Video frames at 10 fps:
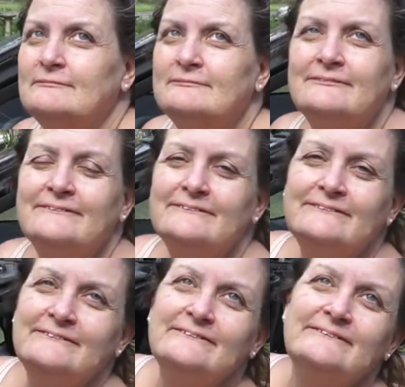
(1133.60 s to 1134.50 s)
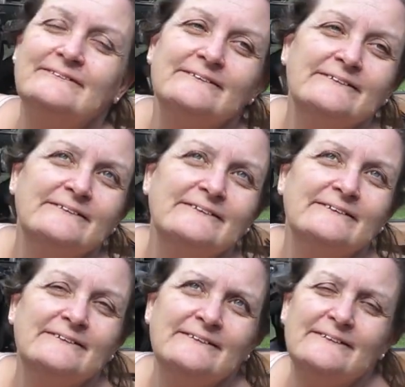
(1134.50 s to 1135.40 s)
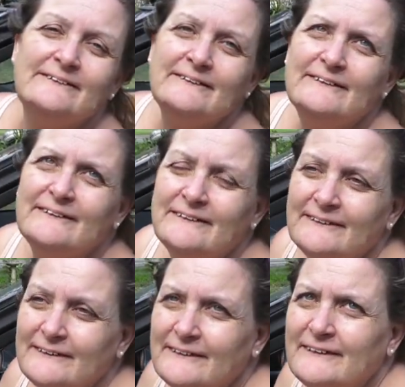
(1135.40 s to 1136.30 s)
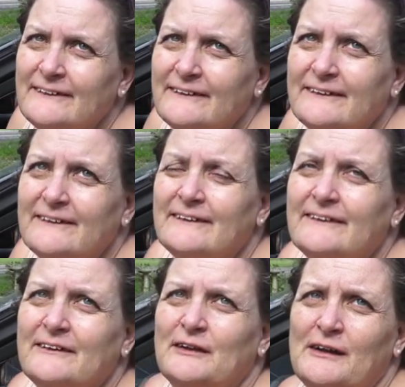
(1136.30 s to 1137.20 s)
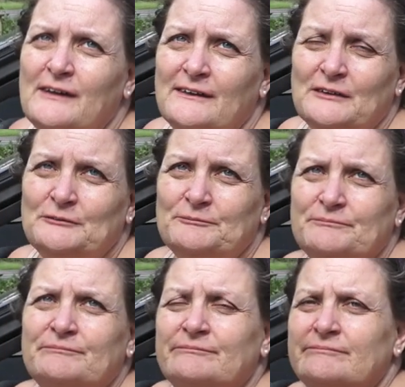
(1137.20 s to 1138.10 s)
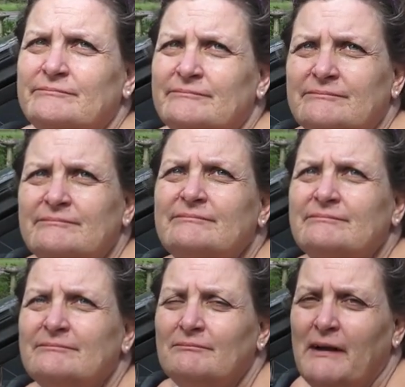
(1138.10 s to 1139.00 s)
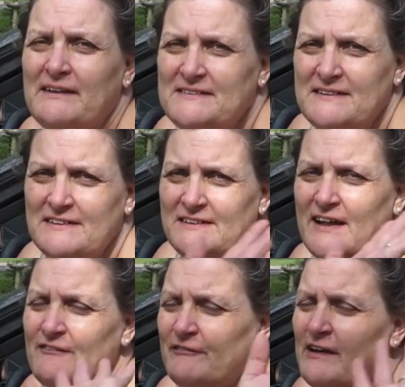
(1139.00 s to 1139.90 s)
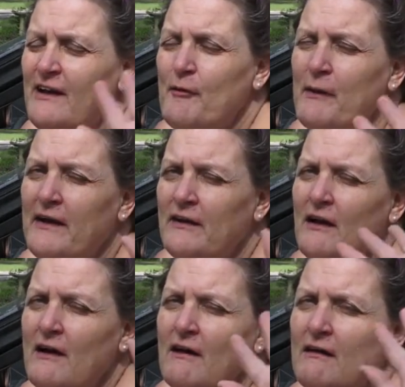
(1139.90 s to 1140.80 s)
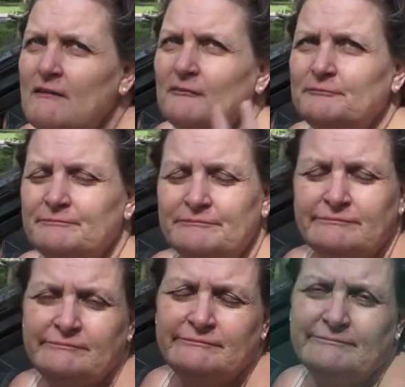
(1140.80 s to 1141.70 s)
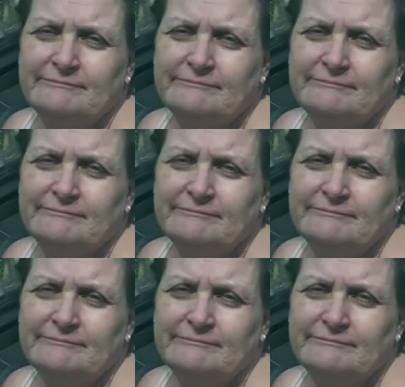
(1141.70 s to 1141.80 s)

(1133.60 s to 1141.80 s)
all right, guys. Well, Shabear, Myth the Man Legend, I'm gone for now. We'll see you all in the next one, Monk. Mike says, for now. Bye, y'all. Bye, guys.